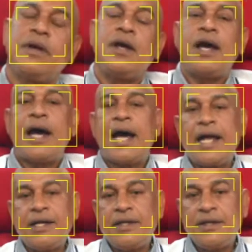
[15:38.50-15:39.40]

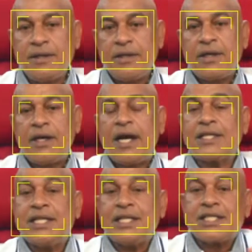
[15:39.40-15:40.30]
And
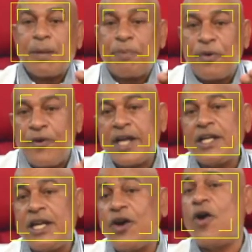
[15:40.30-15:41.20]
as they separate
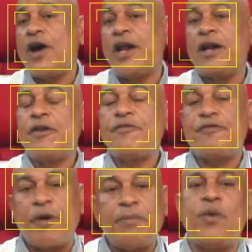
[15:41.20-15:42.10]
the oil
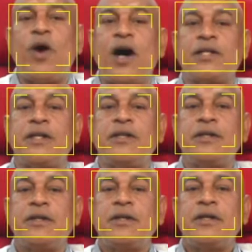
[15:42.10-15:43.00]
from the water,
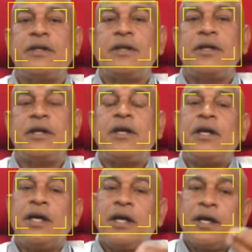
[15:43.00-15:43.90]

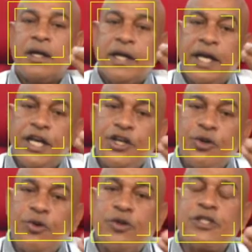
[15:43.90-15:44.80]
they
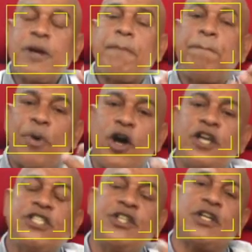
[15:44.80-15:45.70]
used
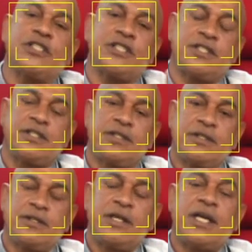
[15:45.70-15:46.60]
poisonous
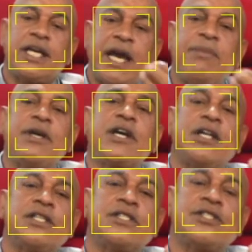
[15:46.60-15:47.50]

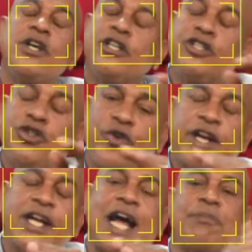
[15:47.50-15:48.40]
chemicals
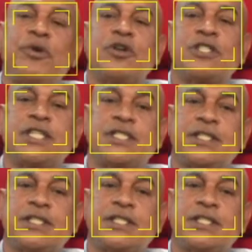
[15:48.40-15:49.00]
during that process.